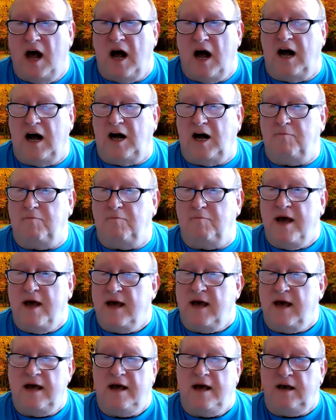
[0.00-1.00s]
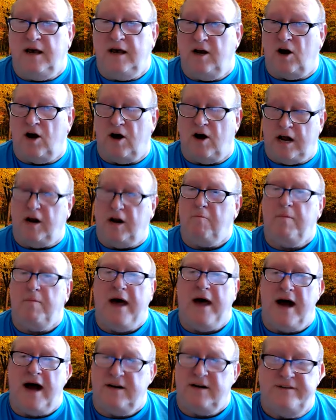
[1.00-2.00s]
You know, it
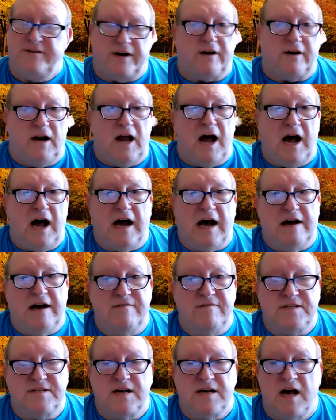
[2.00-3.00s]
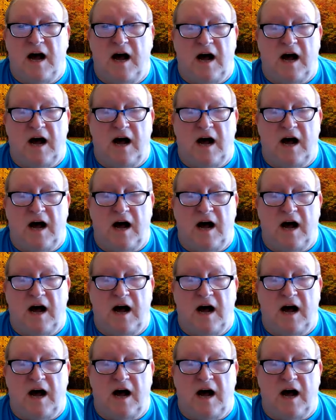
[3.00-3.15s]
impacted their lives.